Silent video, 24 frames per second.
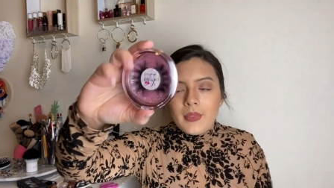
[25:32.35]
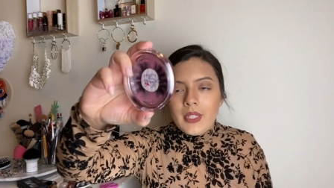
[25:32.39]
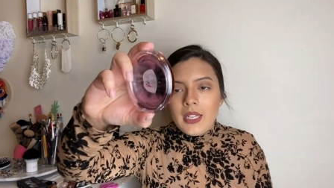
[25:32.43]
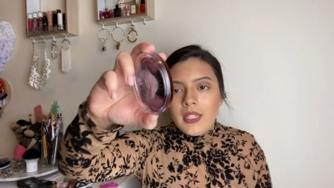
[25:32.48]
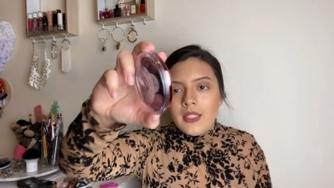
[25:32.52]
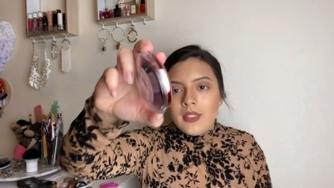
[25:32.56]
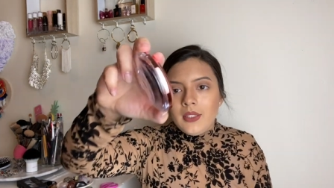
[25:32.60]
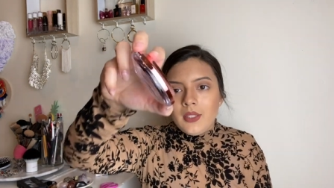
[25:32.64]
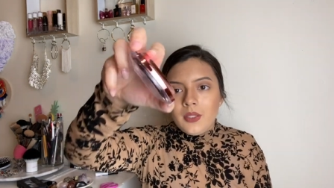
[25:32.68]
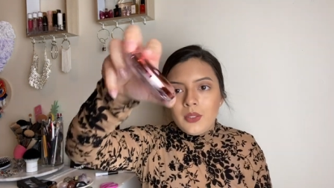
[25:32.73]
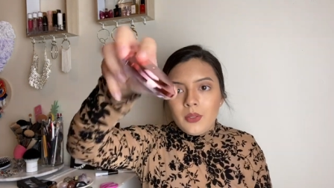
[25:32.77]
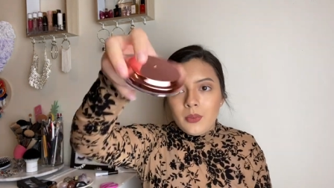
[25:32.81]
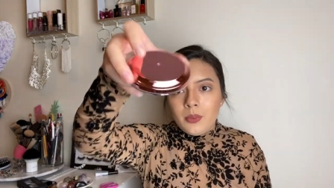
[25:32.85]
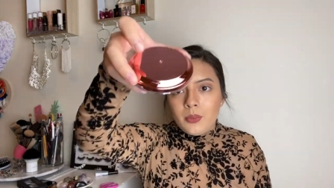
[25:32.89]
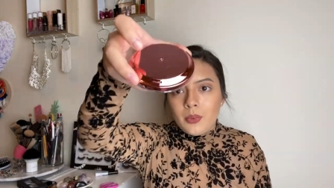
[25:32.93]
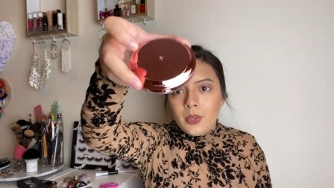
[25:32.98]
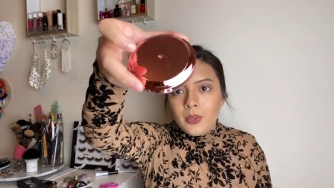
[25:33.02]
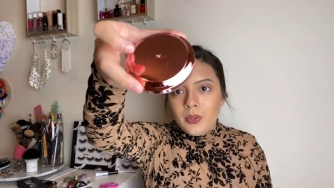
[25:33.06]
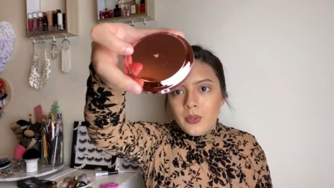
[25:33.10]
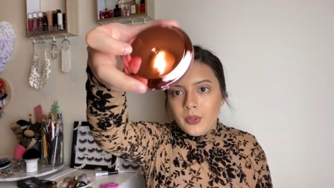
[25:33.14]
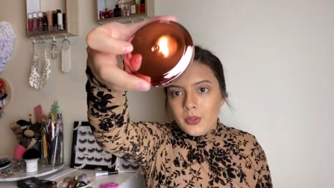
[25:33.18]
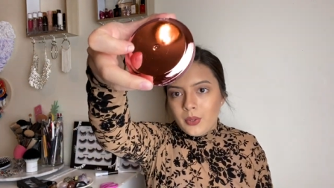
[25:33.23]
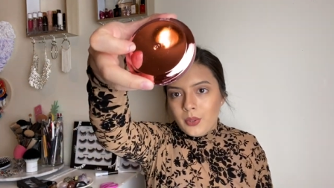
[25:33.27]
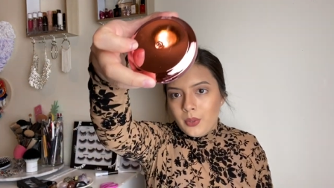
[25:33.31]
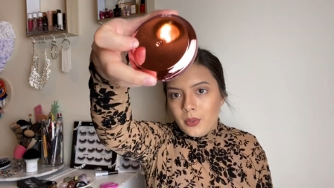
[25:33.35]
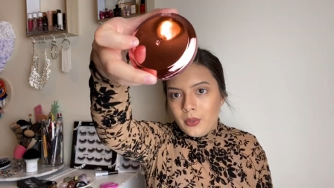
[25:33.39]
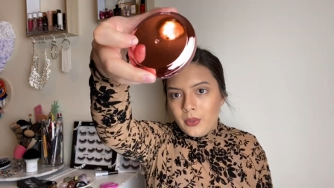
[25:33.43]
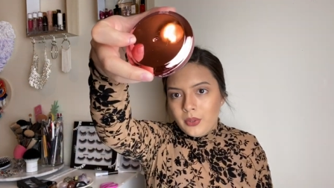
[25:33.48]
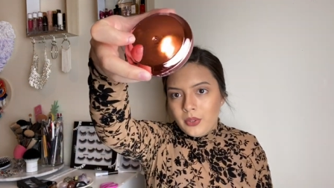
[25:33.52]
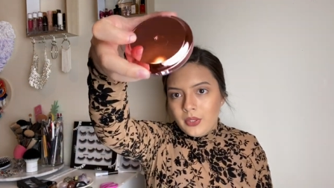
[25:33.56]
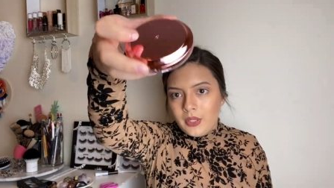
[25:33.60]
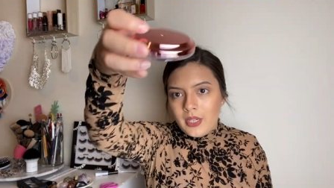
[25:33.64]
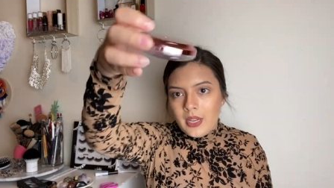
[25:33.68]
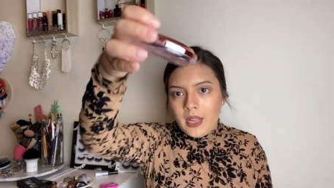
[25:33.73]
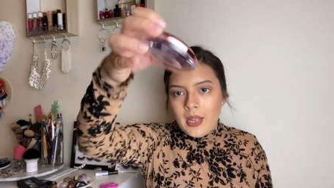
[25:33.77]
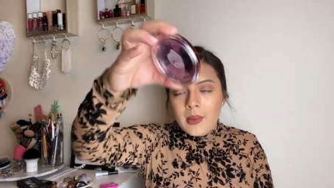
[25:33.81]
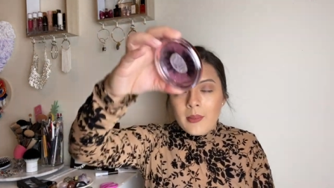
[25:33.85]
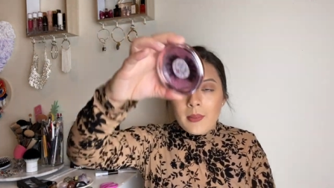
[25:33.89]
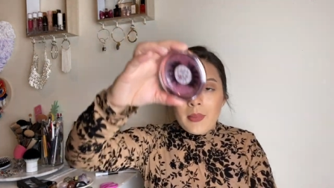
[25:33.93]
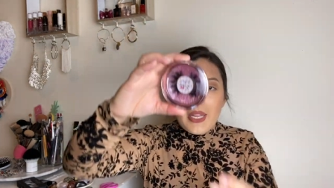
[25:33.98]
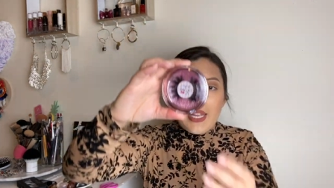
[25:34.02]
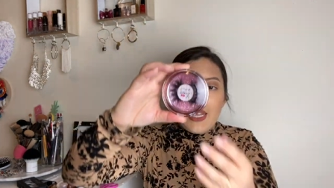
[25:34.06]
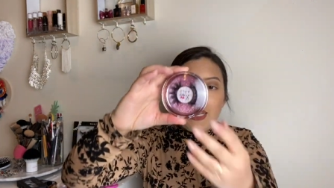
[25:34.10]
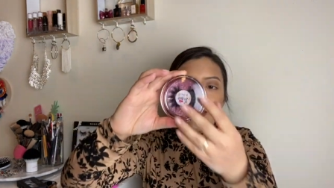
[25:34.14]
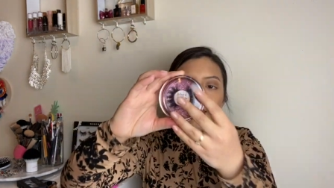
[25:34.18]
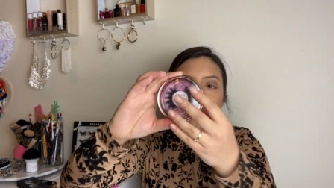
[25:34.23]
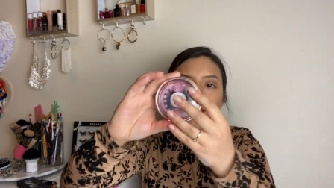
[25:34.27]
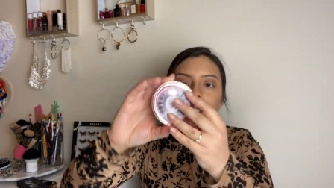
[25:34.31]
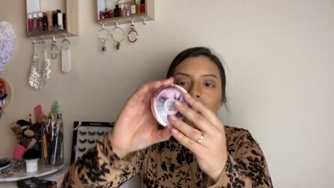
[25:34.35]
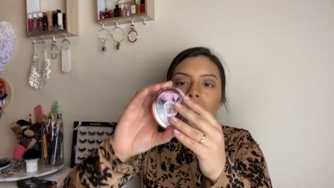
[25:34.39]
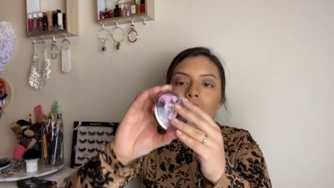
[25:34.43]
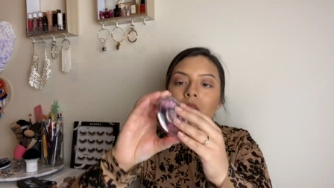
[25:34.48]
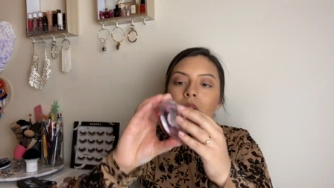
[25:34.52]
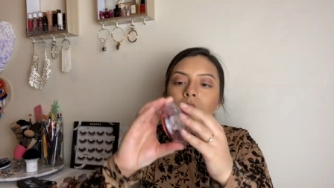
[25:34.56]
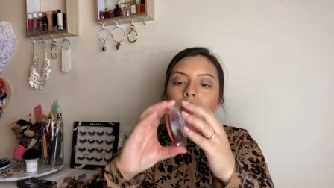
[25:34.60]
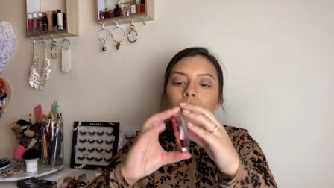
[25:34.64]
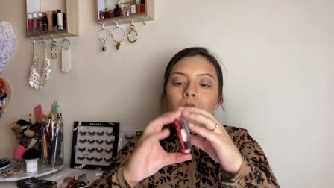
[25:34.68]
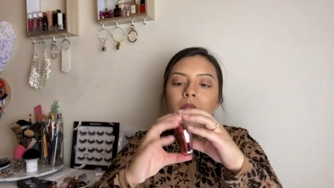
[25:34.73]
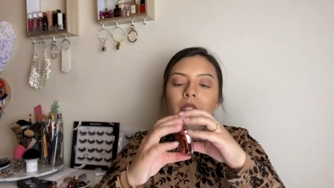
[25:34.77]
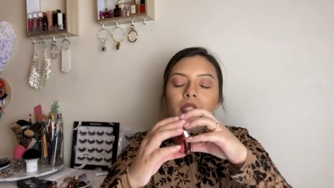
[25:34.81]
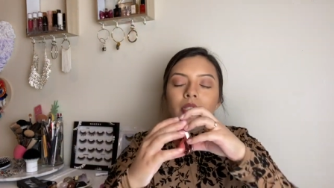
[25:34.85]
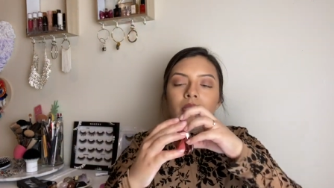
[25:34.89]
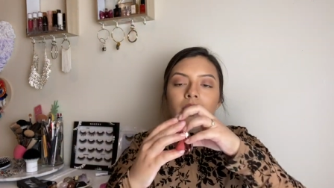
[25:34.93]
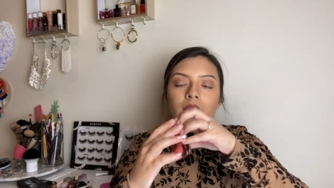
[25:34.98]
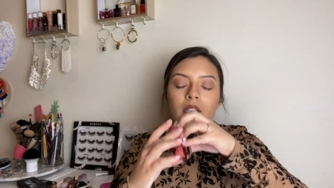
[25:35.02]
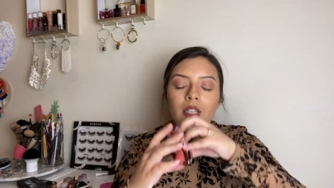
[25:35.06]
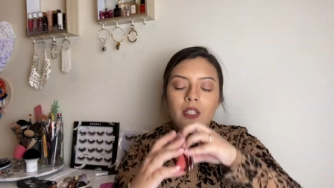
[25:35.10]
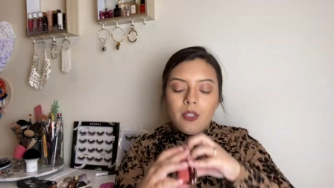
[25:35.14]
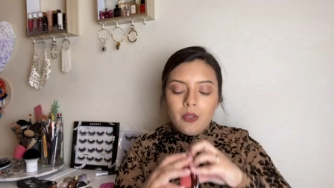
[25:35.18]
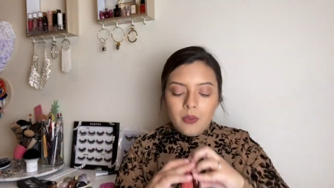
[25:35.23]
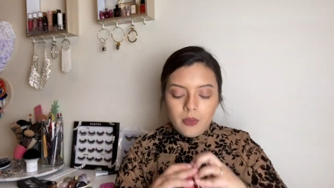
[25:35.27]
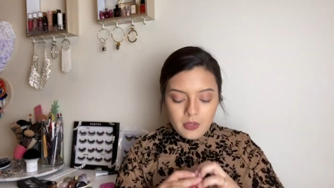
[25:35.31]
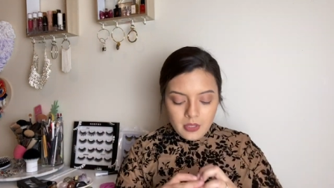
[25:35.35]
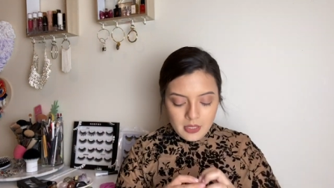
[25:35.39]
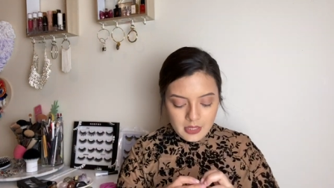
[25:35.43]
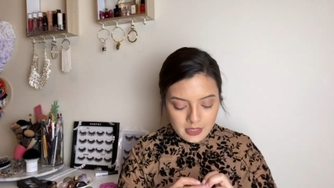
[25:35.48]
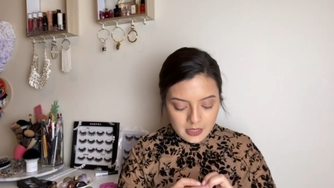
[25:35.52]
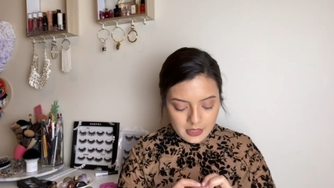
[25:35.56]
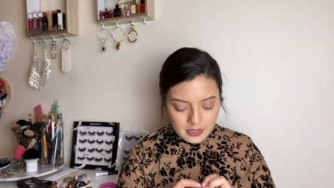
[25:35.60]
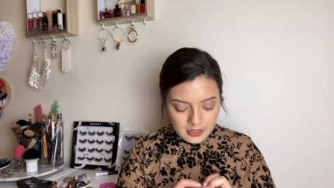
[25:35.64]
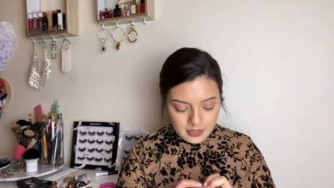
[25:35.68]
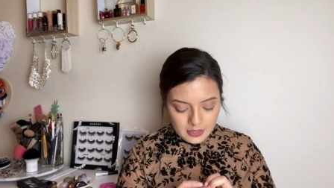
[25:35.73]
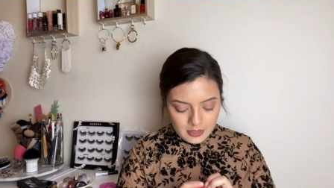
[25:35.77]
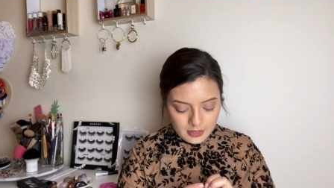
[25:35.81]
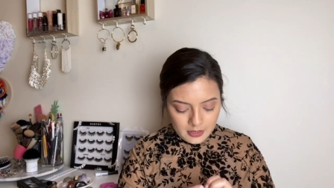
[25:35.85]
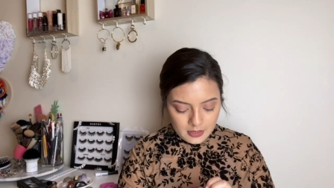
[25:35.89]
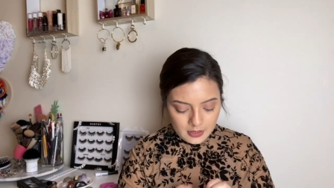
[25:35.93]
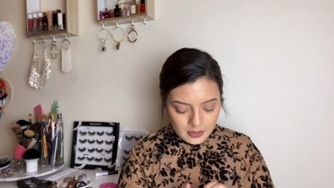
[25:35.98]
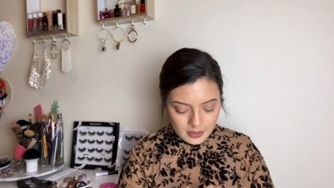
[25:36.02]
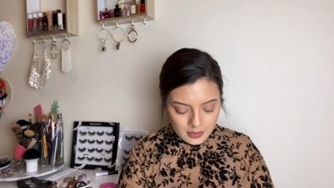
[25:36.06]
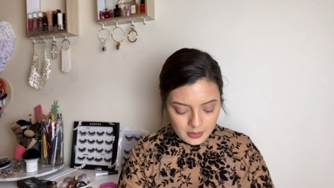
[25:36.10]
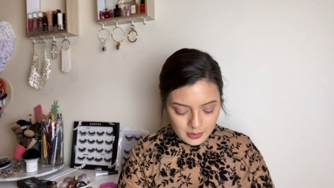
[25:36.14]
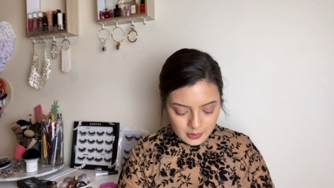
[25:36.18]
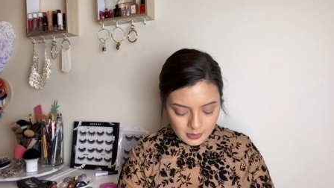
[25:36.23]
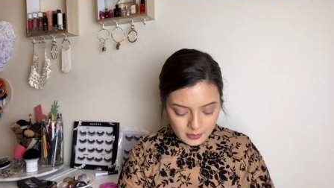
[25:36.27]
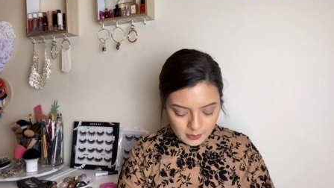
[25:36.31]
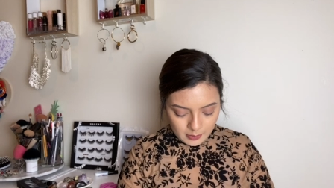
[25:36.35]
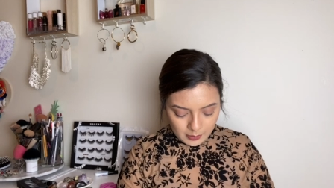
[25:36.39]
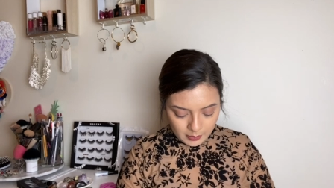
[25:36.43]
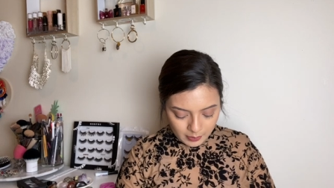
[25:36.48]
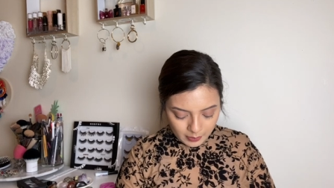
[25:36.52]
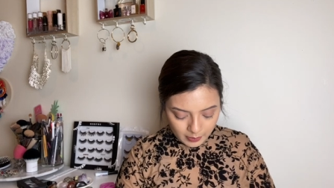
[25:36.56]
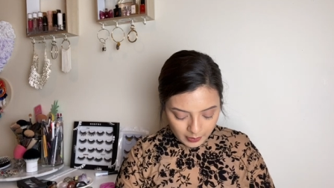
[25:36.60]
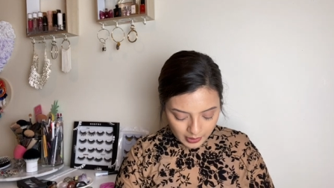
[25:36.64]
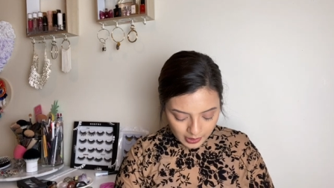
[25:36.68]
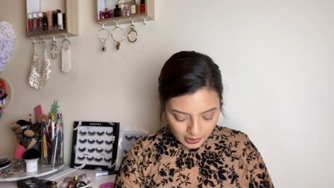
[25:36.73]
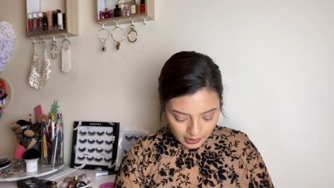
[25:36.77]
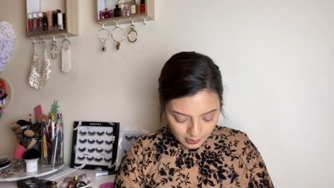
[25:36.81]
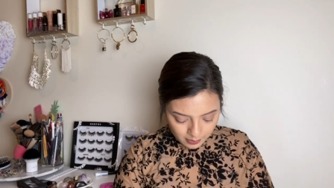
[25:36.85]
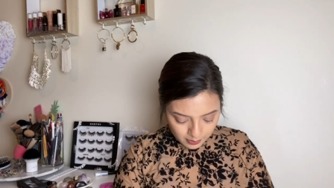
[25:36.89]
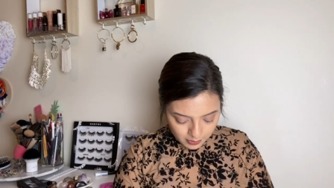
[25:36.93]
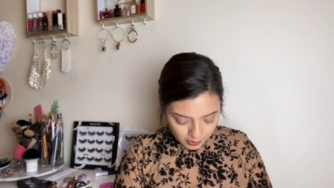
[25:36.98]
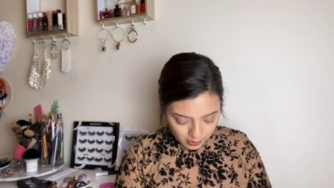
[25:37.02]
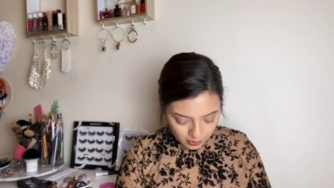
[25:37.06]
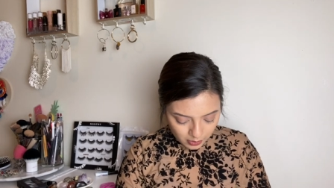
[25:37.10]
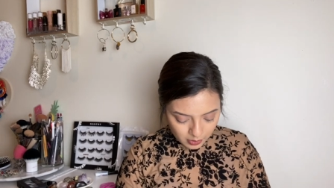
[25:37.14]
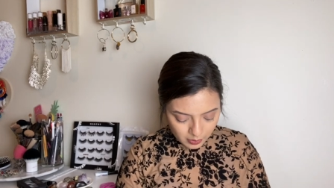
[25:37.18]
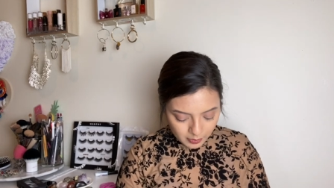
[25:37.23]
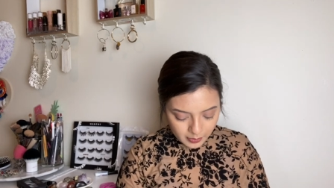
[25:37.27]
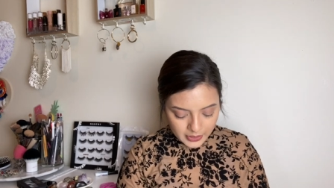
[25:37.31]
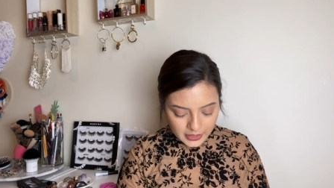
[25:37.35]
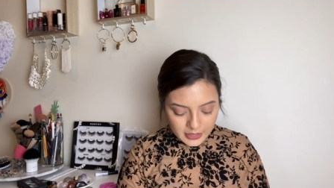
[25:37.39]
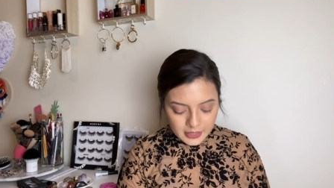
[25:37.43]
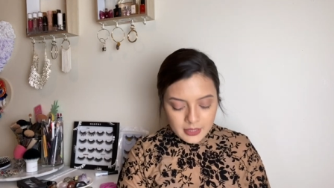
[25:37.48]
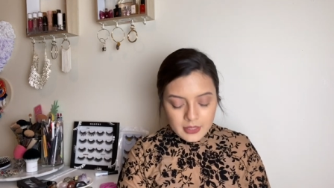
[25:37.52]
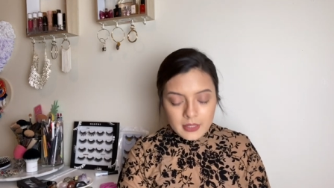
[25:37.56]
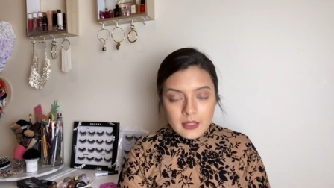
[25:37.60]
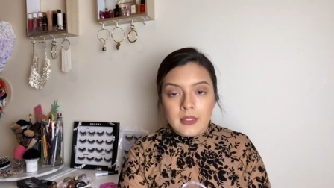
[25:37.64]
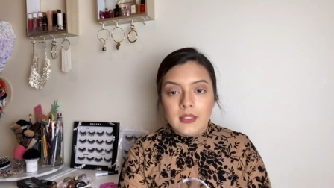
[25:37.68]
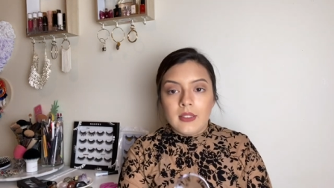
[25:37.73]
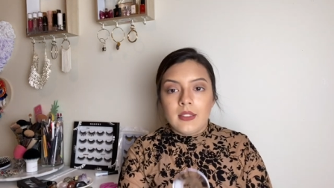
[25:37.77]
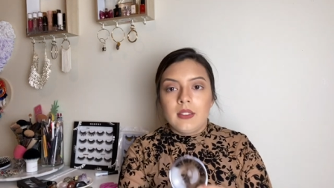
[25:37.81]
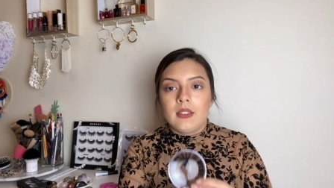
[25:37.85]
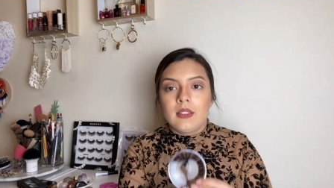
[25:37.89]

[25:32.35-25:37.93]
a little rose gold compact, which then you can pop open